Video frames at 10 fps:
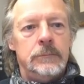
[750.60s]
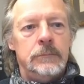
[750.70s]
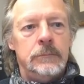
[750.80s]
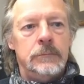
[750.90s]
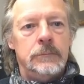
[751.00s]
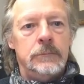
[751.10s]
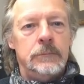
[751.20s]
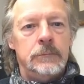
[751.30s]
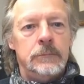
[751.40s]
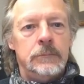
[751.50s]
And
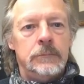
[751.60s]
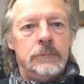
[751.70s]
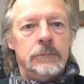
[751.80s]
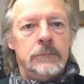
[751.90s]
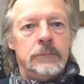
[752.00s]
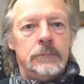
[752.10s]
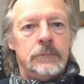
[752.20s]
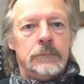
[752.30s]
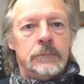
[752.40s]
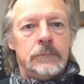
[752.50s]
you just have to
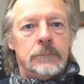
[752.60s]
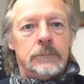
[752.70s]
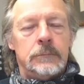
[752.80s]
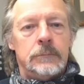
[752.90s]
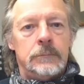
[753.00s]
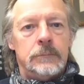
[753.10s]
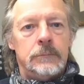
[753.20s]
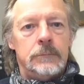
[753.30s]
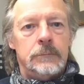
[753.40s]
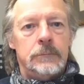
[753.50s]
change one note.
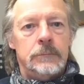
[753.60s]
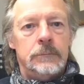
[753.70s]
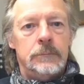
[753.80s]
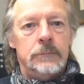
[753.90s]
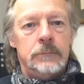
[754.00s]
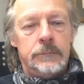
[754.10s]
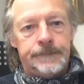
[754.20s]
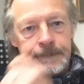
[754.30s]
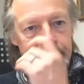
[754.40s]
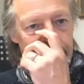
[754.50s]
So if I
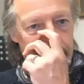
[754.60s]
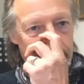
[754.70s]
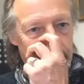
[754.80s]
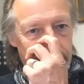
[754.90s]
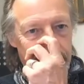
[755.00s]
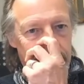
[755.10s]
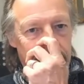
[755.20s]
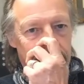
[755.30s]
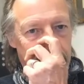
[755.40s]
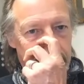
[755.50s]
go back to our
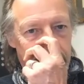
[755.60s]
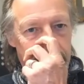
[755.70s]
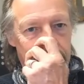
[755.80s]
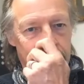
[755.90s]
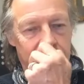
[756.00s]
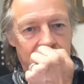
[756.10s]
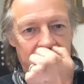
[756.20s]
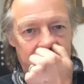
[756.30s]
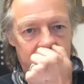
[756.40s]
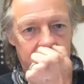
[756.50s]
good old chord of
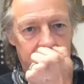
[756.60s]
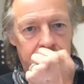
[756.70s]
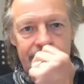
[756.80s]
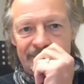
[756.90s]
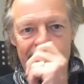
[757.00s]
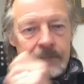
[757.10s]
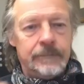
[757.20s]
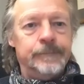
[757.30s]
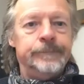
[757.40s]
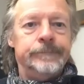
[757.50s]
C,
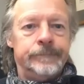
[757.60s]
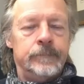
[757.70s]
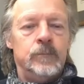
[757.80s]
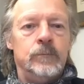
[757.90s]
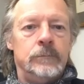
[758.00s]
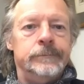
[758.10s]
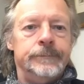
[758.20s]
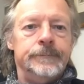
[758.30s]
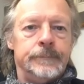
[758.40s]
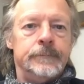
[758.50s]

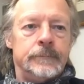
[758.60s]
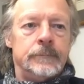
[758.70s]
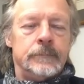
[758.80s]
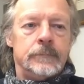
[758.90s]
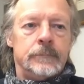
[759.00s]
E, and G.